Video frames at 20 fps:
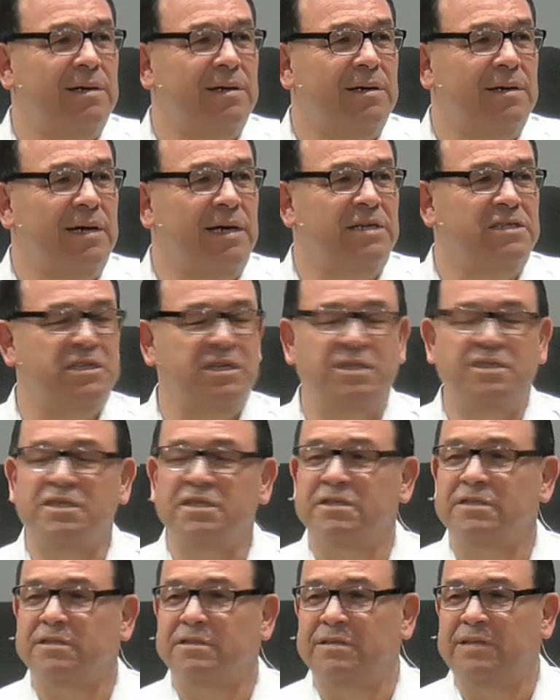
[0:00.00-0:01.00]
And Jesus
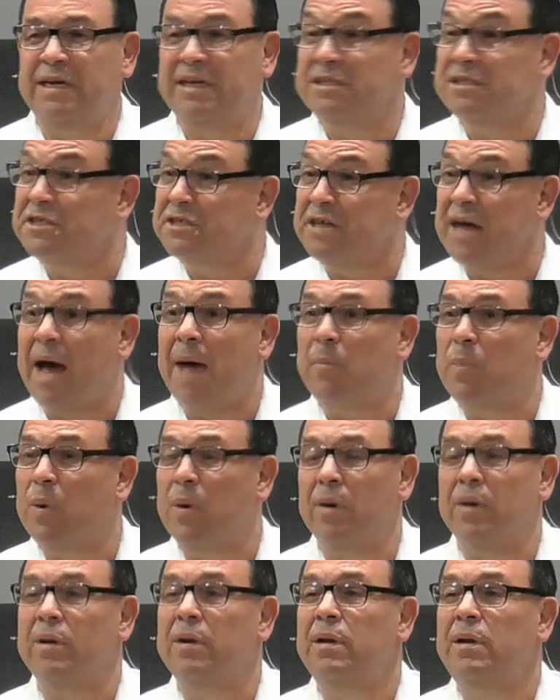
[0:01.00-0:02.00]
didn't stop
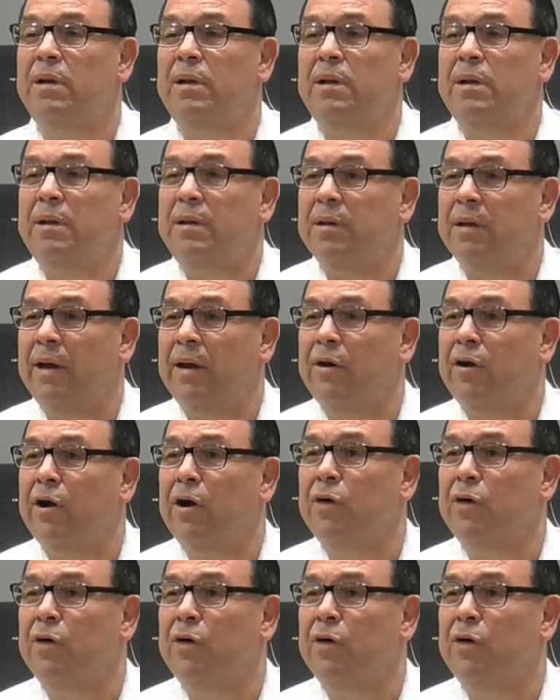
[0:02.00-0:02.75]
her, let her go